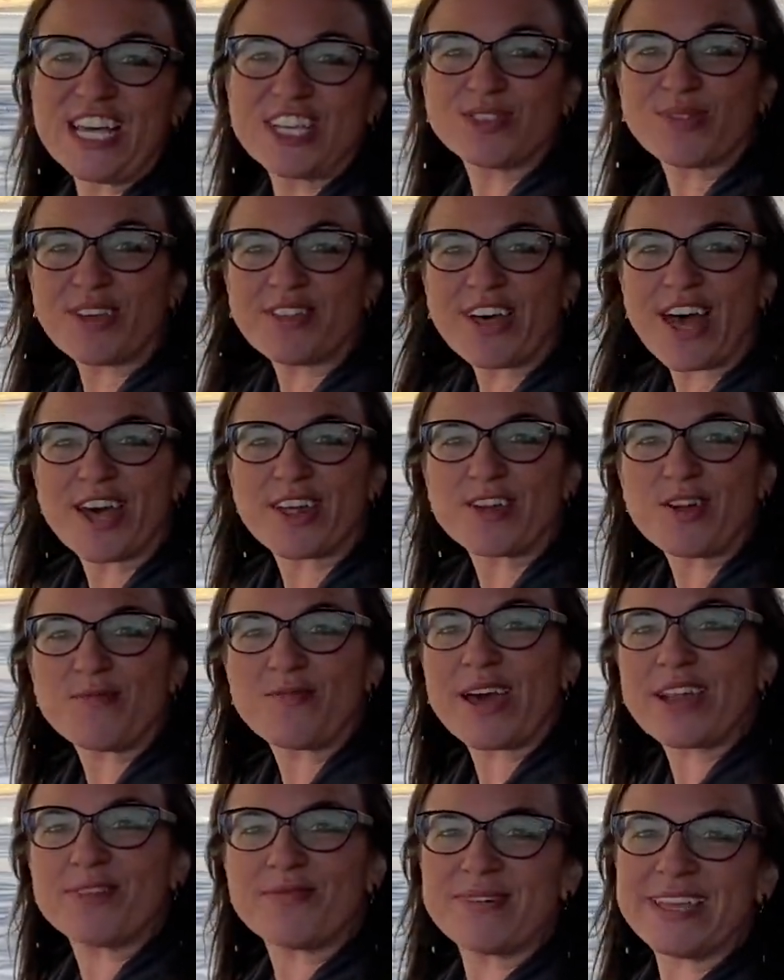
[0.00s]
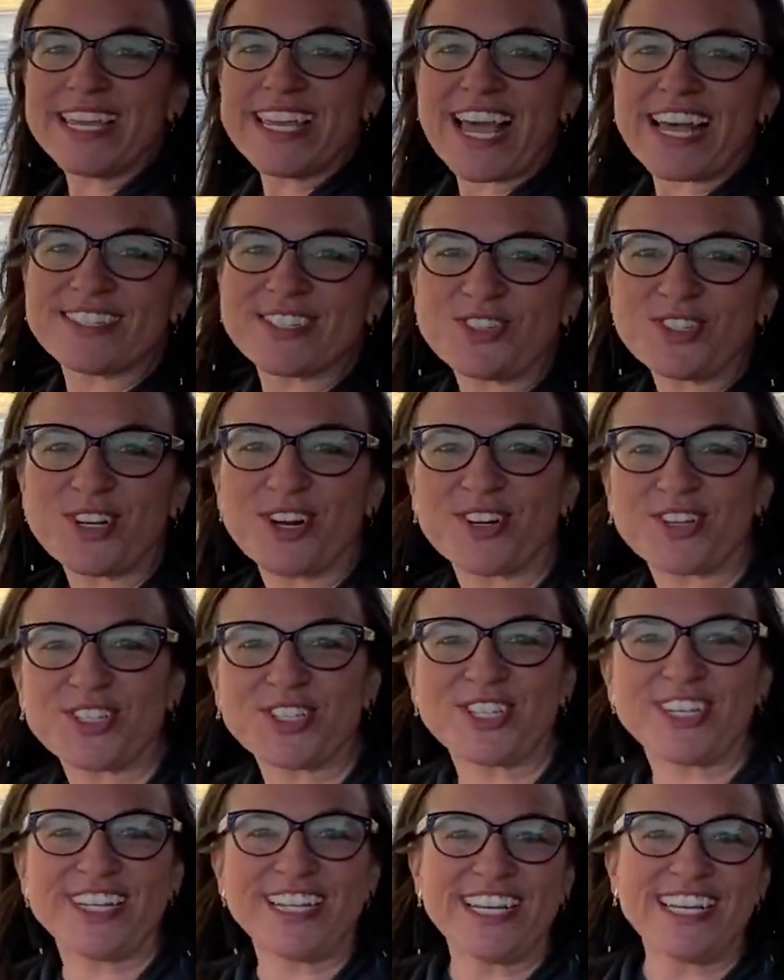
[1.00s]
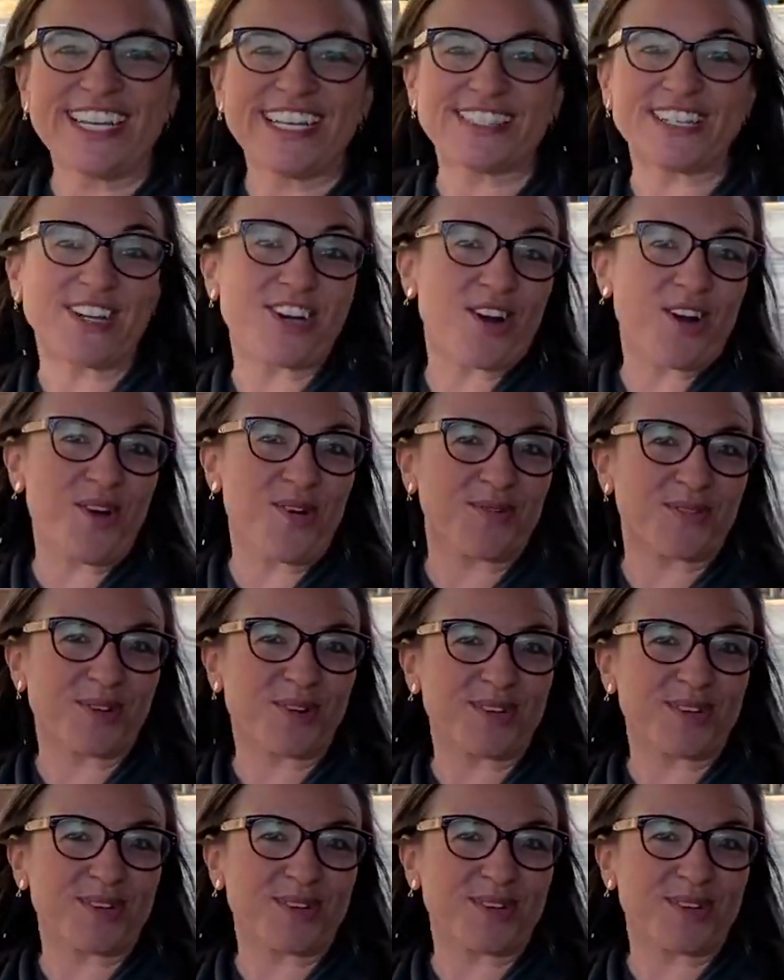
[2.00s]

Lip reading: So I thought, why don't we as a church send our own